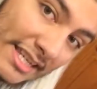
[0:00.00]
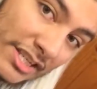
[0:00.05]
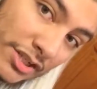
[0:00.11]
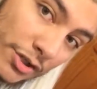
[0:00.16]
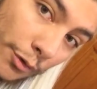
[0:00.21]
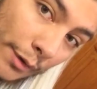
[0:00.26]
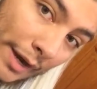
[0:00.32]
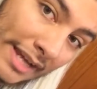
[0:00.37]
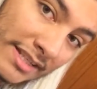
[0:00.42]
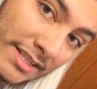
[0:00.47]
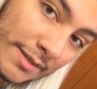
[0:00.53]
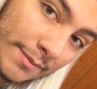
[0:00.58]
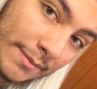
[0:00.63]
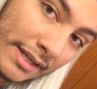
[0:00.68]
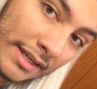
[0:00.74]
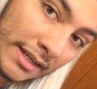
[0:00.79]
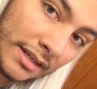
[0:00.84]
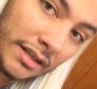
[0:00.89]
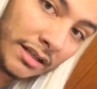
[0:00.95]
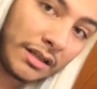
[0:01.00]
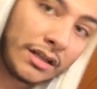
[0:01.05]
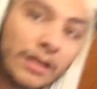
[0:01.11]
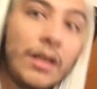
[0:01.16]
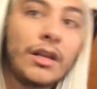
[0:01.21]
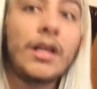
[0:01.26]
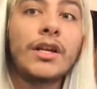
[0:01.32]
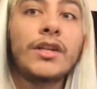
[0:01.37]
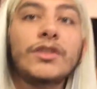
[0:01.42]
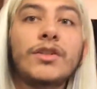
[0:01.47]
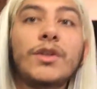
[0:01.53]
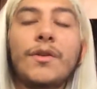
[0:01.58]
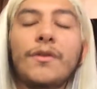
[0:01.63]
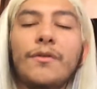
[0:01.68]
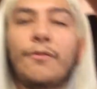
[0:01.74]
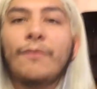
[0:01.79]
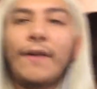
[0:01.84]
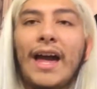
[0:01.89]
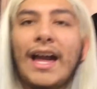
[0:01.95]
is gray to me. So
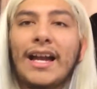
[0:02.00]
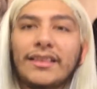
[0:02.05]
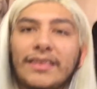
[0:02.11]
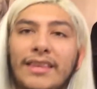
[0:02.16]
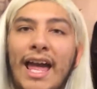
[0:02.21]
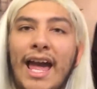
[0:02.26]
the fact